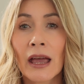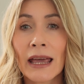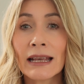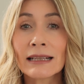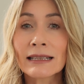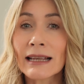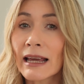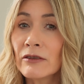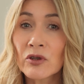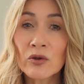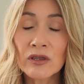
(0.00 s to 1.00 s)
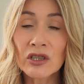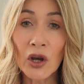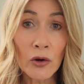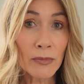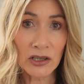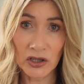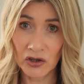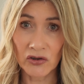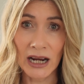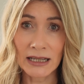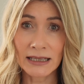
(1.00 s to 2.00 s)
It saves you so much
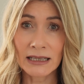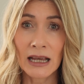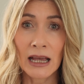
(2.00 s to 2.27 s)
stress,